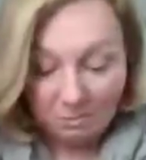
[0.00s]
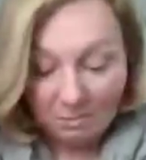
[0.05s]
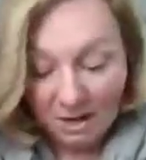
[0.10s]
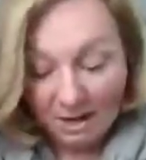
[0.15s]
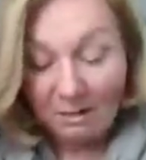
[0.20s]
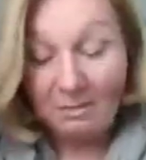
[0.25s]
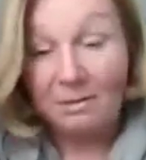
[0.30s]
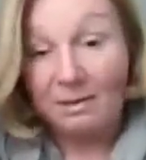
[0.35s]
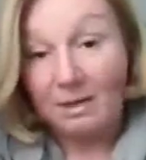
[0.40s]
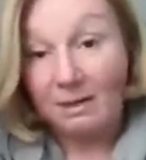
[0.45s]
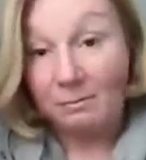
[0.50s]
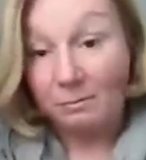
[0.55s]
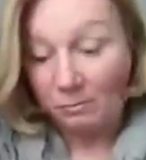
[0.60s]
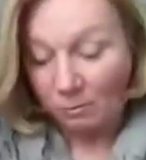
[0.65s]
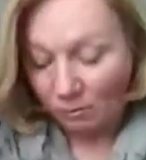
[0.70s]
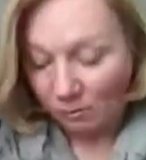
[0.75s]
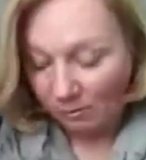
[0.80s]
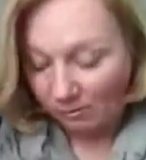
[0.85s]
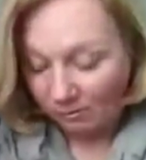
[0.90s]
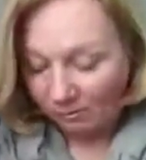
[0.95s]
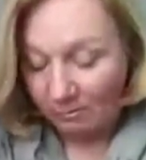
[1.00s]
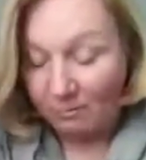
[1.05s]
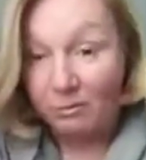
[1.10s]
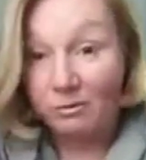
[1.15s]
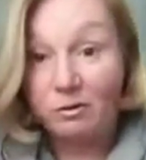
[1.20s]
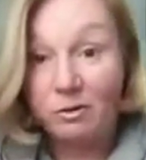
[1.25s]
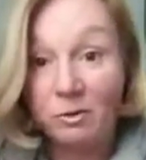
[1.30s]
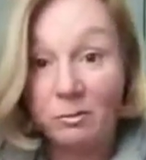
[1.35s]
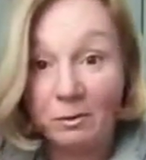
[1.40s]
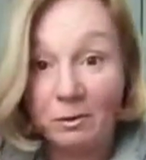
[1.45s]
may need more, I'm
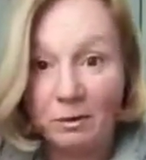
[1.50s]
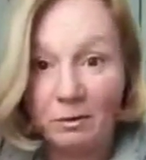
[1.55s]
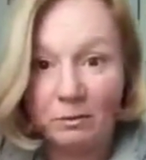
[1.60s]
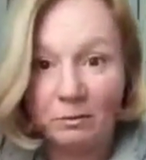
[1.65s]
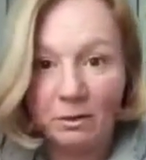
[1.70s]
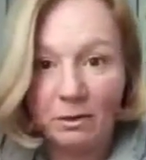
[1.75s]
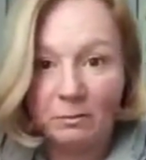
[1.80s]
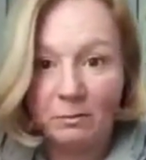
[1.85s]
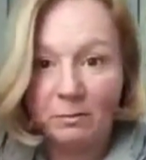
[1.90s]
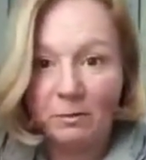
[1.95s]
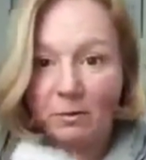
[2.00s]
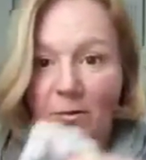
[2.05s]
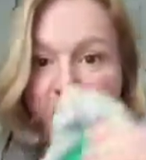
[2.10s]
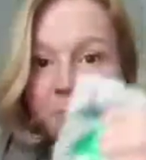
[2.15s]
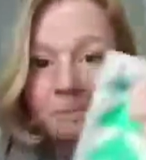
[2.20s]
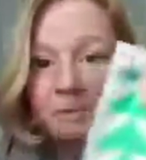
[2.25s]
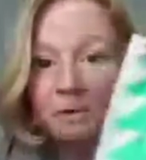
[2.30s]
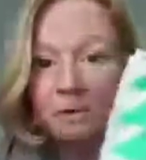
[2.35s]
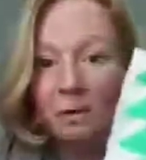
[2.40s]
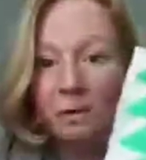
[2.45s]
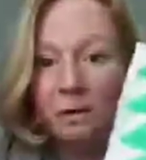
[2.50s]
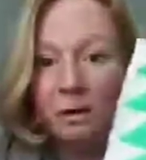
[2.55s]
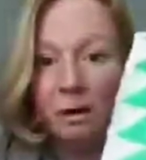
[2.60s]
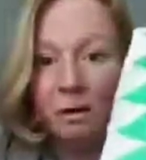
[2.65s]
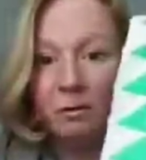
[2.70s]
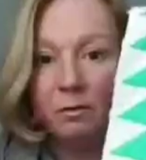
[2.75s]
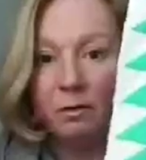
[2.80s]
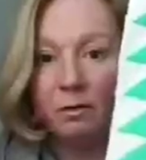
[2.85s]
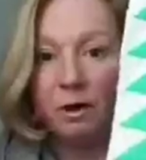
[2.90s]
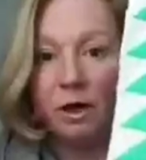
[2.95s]
assuming you'll need more
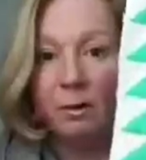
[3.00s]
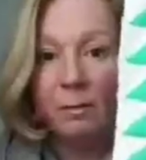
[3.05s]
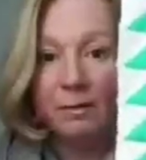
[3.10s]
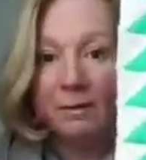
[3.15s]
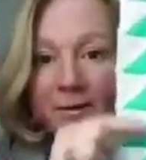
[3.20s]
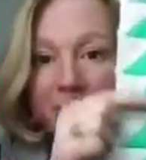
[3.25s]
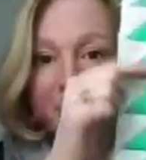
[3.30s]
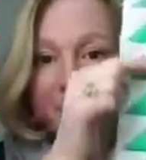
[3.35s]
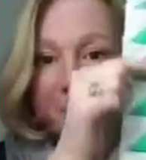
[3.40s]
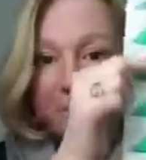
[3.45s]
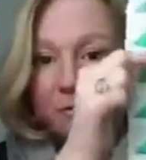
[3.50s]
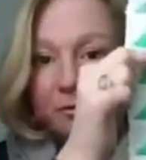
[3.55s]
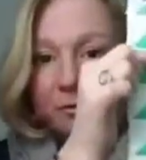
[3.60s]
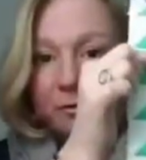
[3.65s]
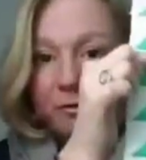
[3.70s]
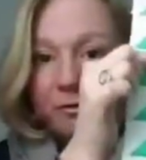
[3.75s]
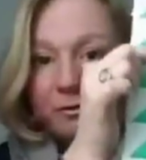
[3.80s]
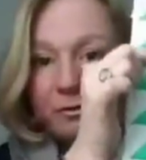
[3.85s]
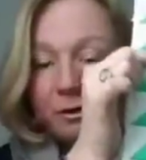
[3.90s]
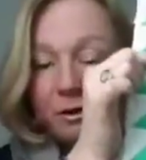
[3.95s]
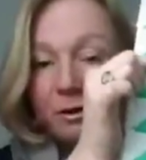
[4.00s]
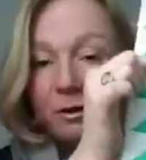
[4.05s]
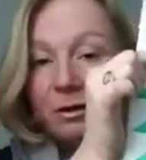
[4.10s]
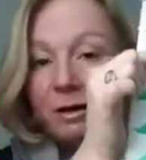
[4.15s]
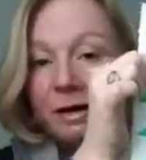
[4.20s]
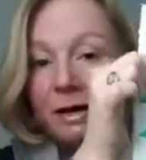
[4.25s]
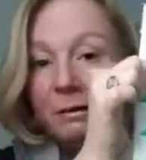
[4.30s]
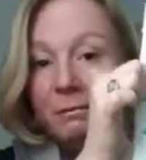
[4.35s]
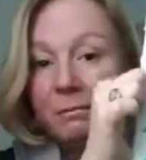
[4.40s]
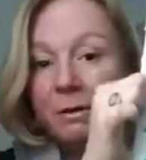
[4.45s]
of the common temperatures, so
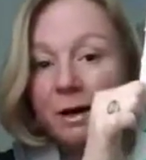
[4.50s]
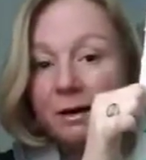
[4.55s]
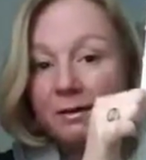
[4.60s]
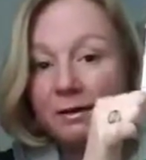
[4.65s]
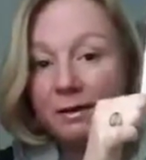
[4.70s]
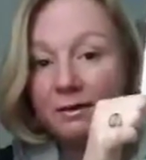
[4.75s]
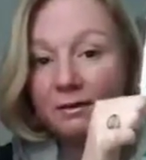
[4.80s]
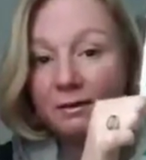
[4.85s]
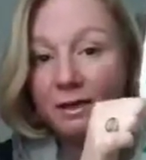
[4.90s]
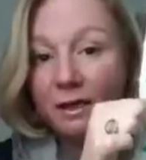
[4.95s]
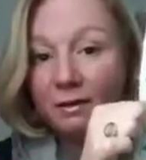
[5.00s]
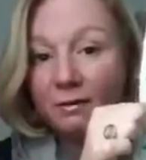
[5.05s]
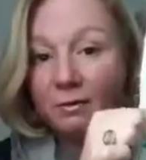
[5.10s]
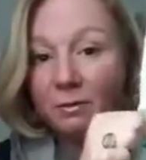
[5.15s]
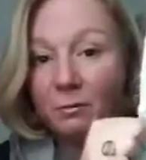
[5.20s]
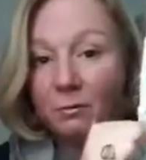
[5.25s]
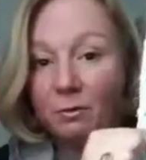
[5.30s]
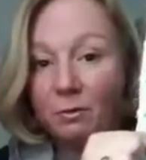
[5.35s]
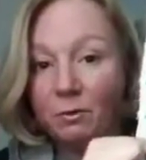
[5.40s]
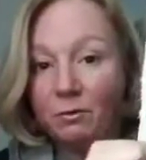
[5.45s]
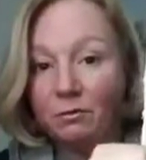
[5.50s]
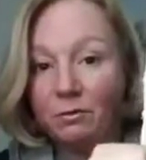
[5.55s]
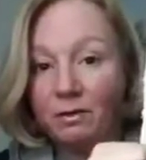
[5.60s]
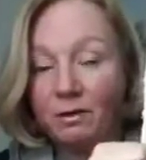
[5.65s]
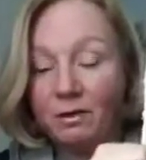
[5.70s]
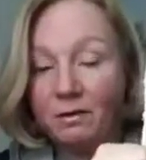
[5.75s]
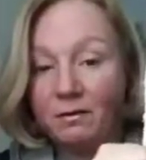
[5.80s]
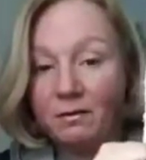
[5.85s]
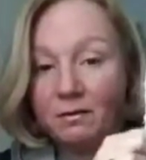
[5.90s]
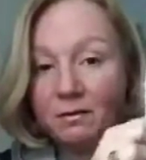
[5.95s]
I might need to get some more of
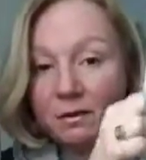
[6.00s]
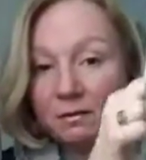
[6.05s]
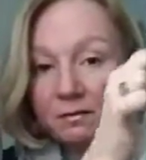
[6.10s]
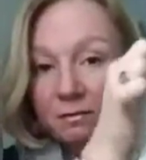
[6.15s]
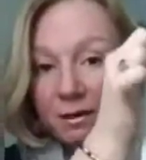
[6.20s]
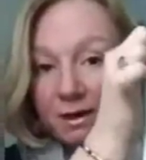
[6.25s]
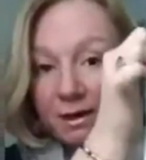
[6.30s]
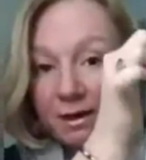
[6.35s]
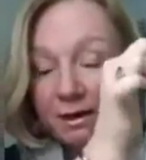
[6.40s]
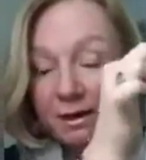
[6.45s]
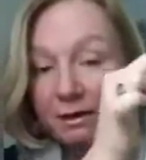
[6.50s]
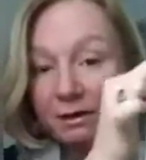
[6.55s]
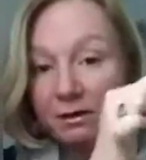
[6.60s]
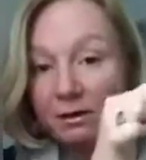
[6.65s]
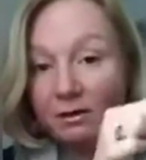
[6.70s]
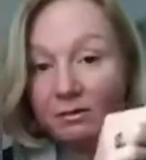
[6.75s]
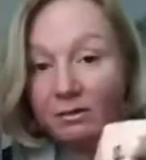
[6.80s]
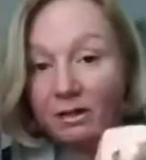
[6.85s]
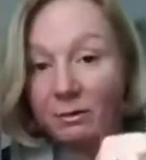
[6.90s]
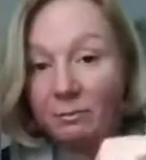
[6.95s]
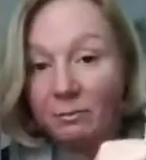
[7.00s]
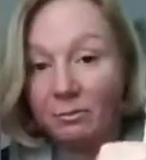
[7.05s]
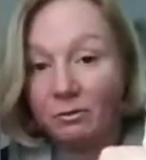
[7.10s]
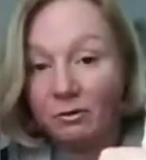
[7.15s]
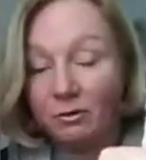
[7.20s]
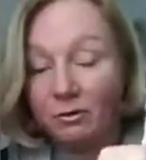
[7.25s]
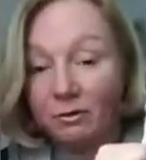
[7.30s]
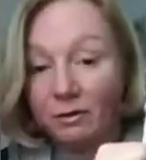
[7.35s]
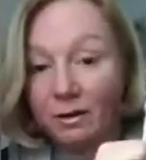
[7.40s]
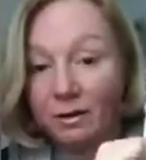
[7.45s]
this if I get a lot of
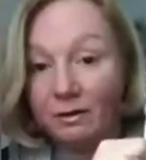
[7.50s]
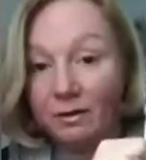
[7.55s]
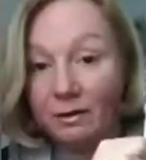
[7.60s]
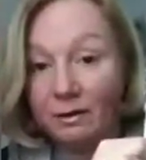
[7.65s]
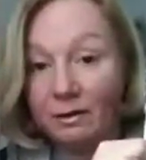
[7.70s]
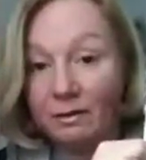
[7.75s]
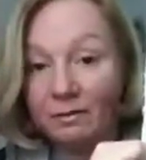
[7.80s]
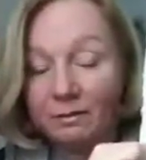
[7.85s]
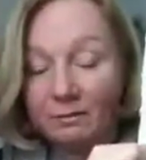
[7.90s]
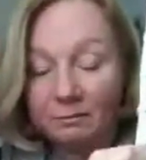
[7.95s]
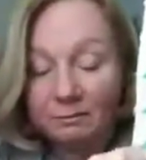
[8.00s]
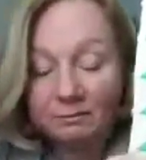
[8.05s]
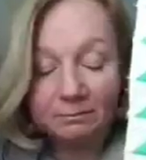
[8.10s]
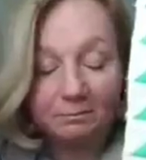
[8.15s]
temperatures like this.